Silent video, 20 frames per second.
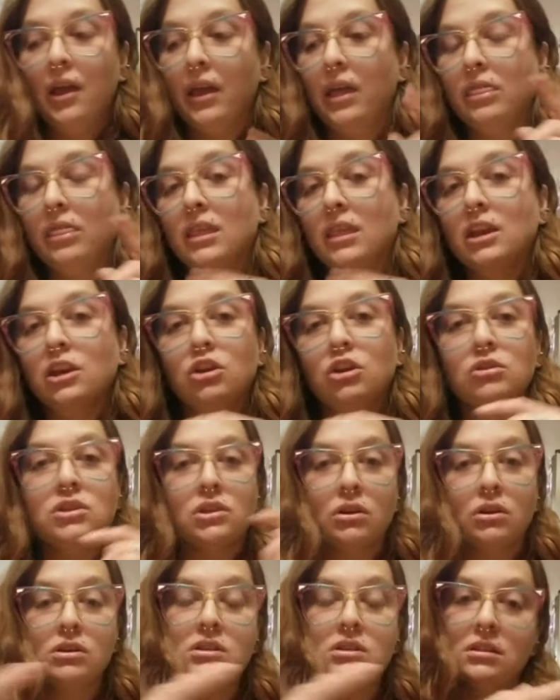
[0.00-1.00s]
and then you
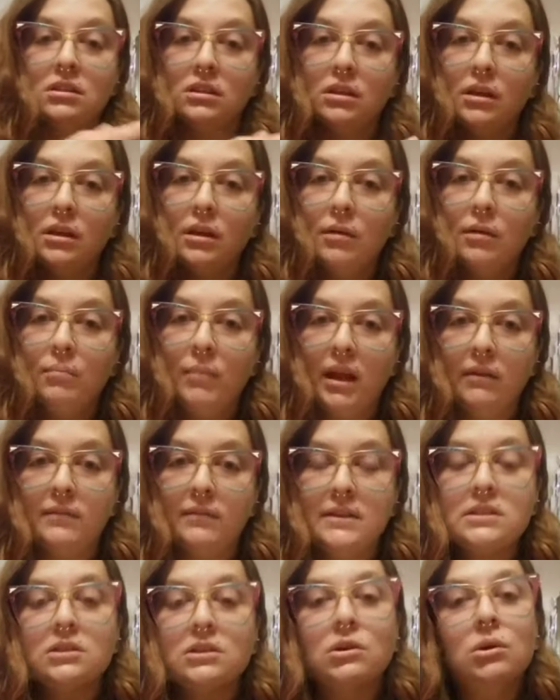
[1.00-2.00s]
search the
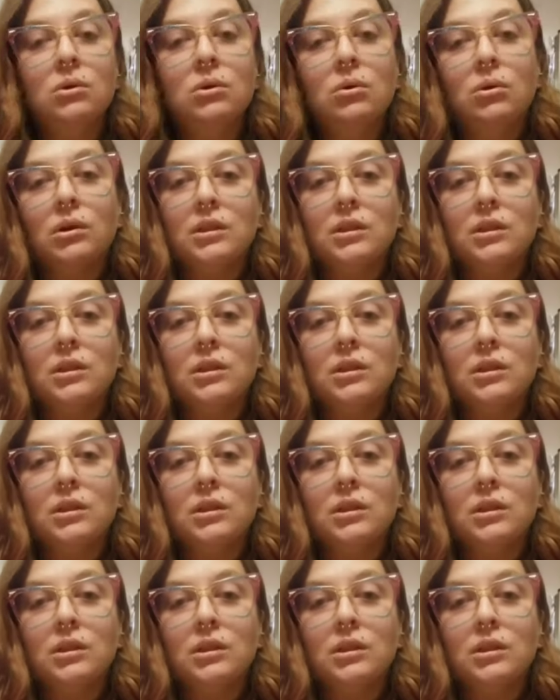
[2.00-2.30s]
metaphysical